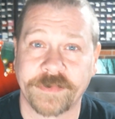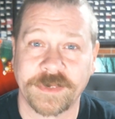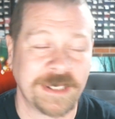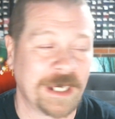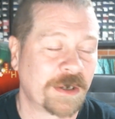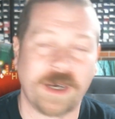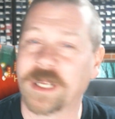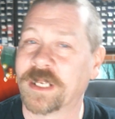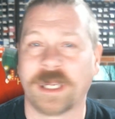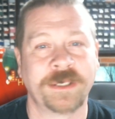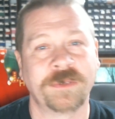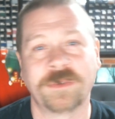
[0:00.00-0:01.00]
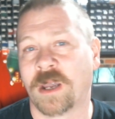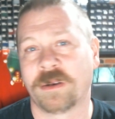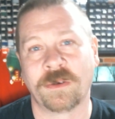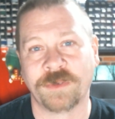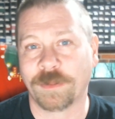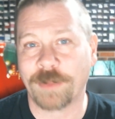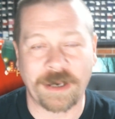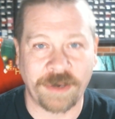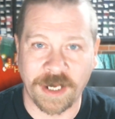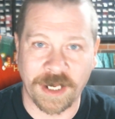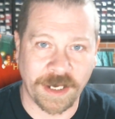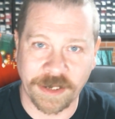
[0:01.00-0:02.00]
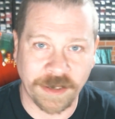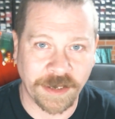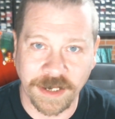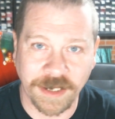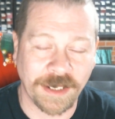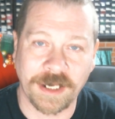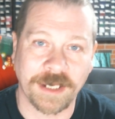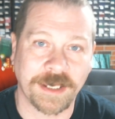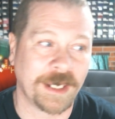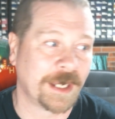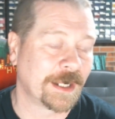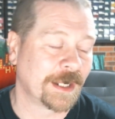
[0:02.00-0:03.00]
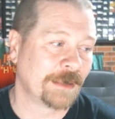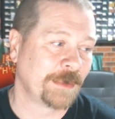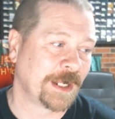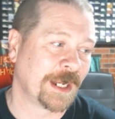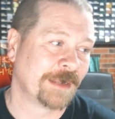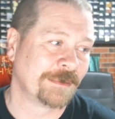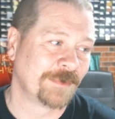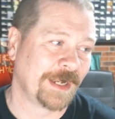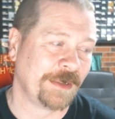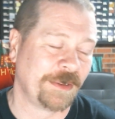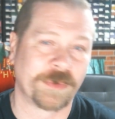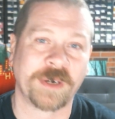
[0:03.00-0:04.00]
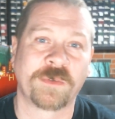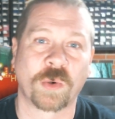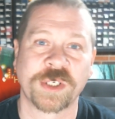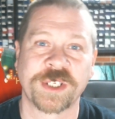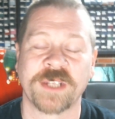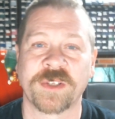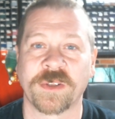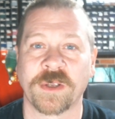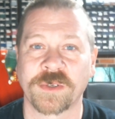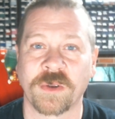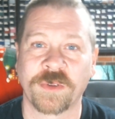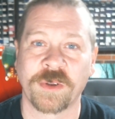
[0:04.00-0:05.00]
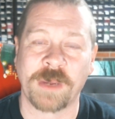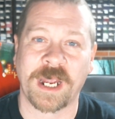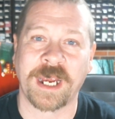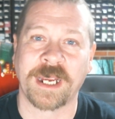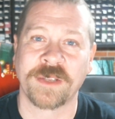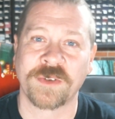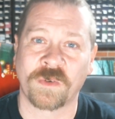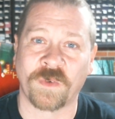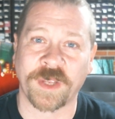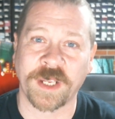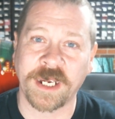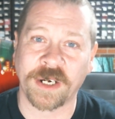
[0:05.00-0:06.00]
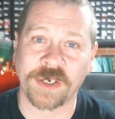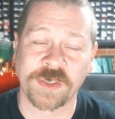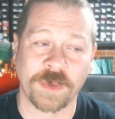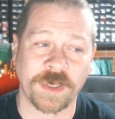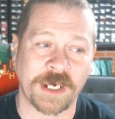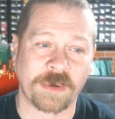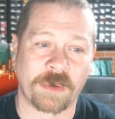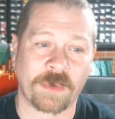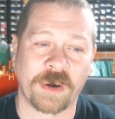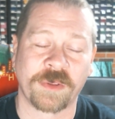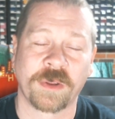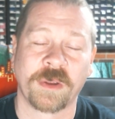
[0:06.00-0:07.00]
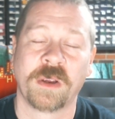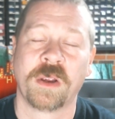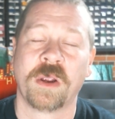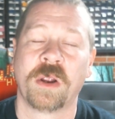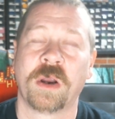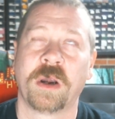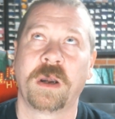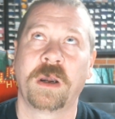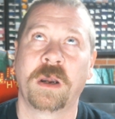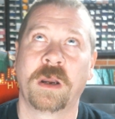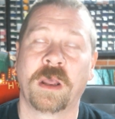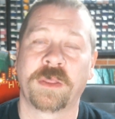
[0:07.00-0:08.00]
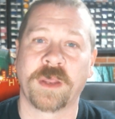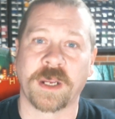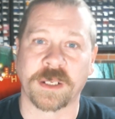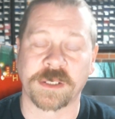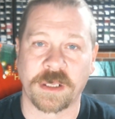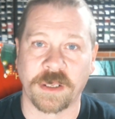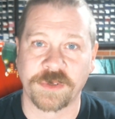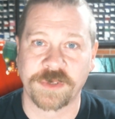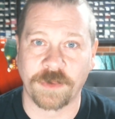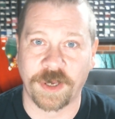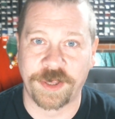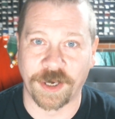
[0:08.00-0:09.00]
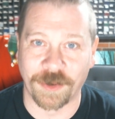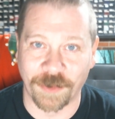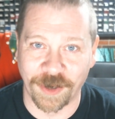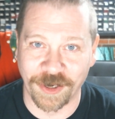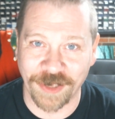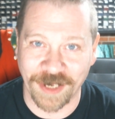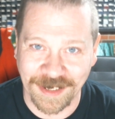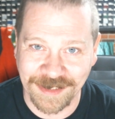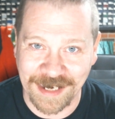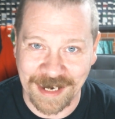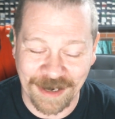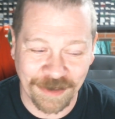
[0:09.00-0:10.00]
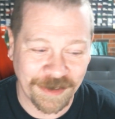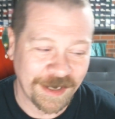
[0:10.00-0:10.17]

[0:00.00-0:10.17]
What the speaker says: Now, granted, I do not own the Power 9 or anything like that. I mean, I've had 3 or 4 sets of those go through my hands over the years when they were worth nothing as close to what they're worth at now.